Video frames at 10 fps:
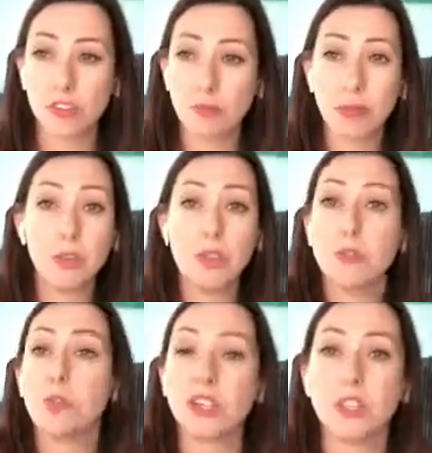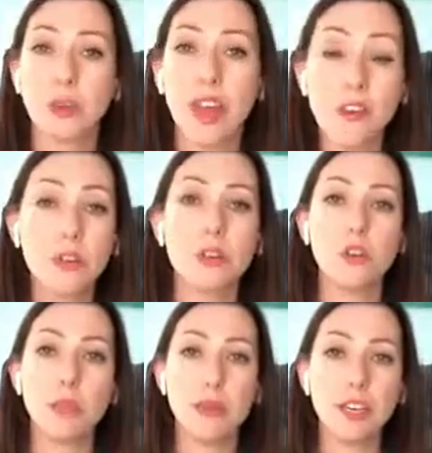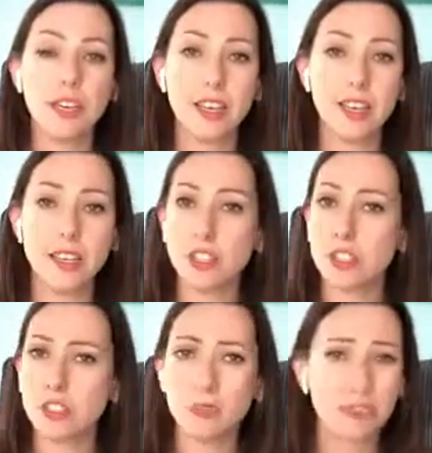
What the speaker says: Maybe you didn't want to do it ever, or maybe it's